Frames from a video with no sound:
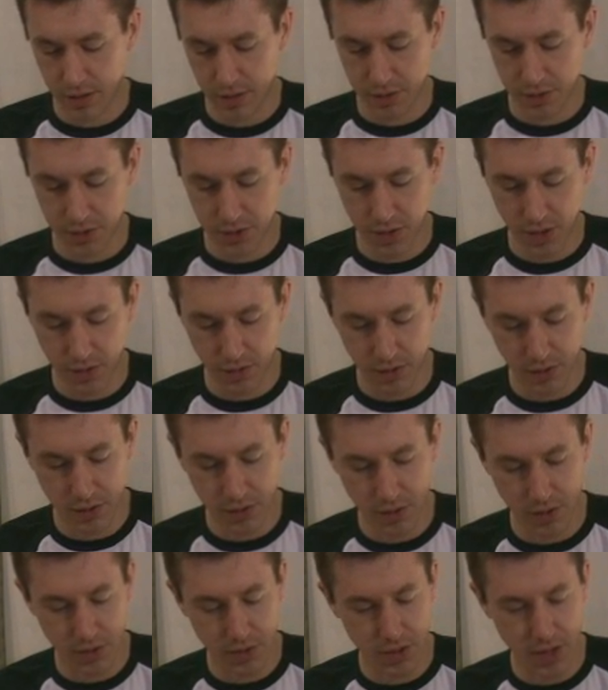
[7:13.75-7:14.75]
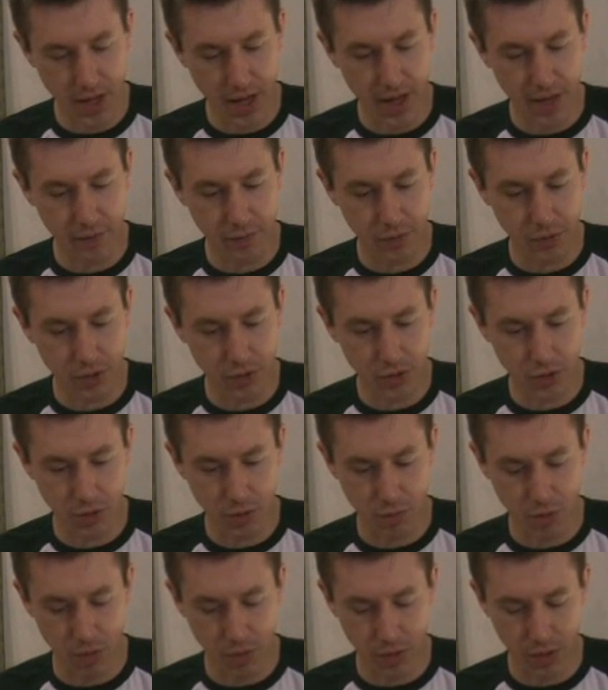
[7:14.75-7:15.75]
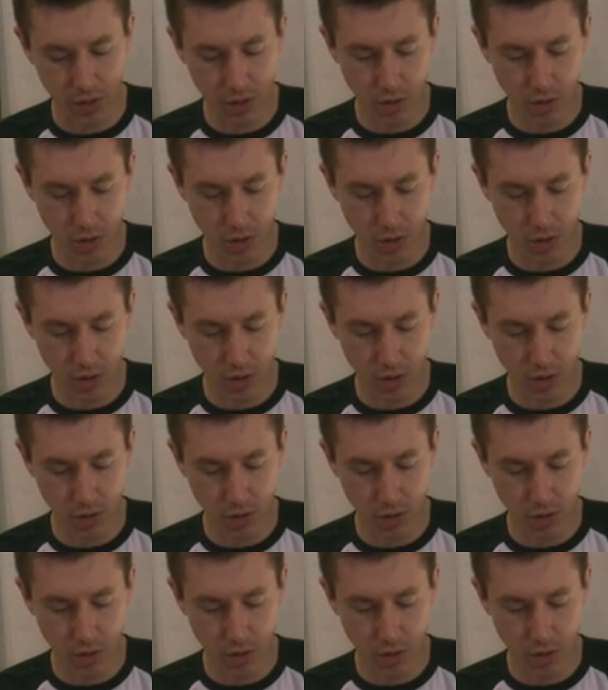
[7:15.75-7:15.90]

Let's set this aside for just a moment.